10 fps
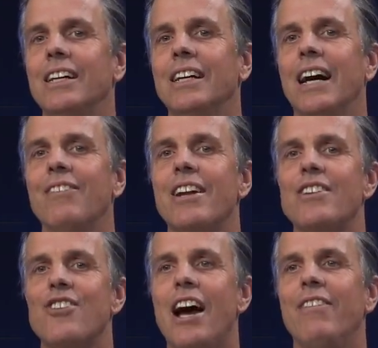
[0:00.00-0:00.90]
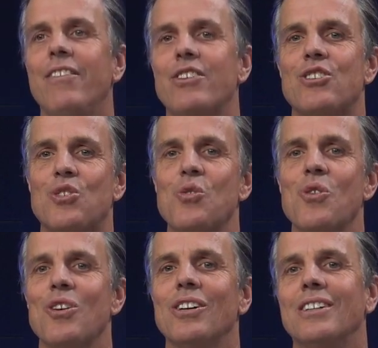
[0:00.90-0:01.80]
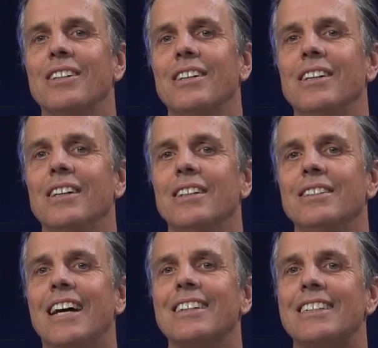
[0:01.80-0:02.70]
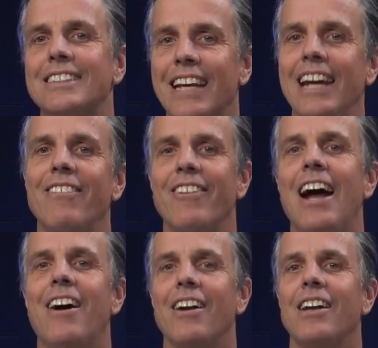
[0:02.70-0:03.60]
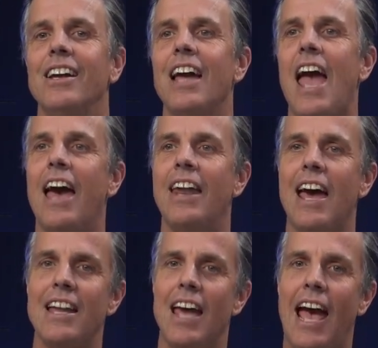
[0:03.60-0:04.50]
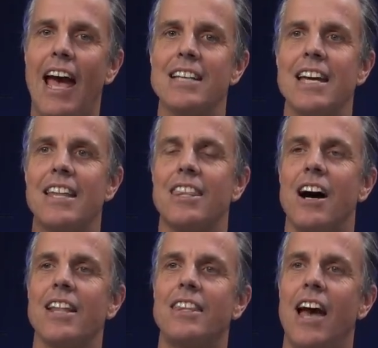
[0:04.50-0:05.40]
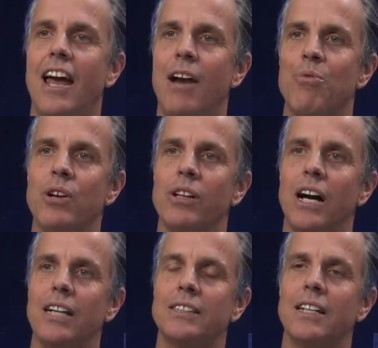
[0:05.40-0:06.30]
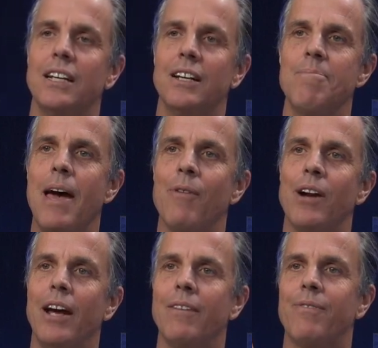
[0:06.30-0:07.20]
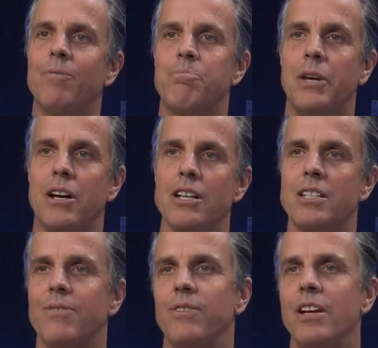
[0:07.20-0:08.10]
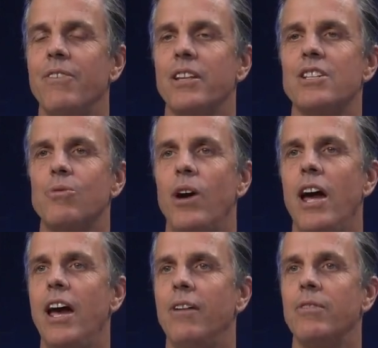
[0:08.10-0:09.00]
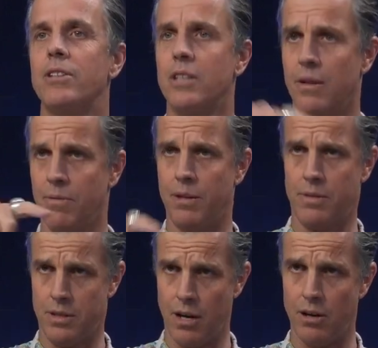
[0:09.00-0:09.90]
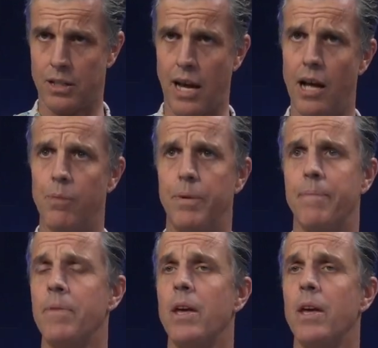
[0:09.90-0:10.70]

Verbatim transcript: I'm going to drive him to school down the same route. And as I thought that, I realized, man, when I, because of living this way and with, with Darrell's help and